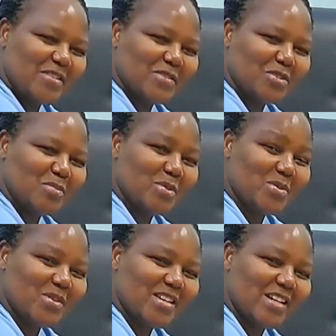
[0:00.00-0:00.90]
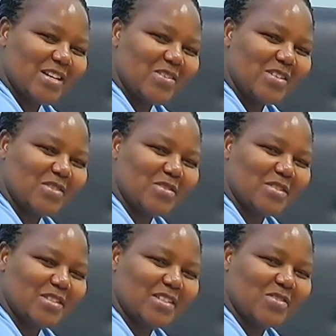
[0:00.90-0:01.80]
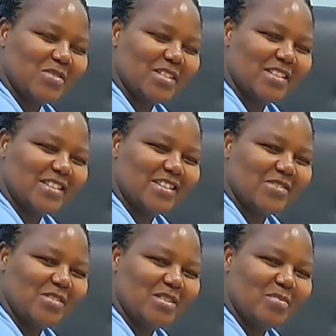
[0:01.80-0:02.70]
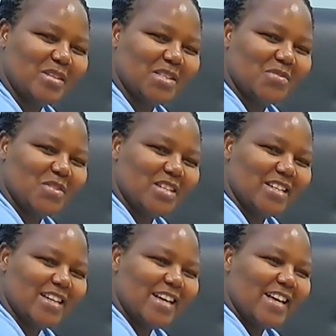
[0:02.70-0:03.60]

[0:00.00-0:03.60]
I've stopped talking and now he's concentrating on the breastfeeding.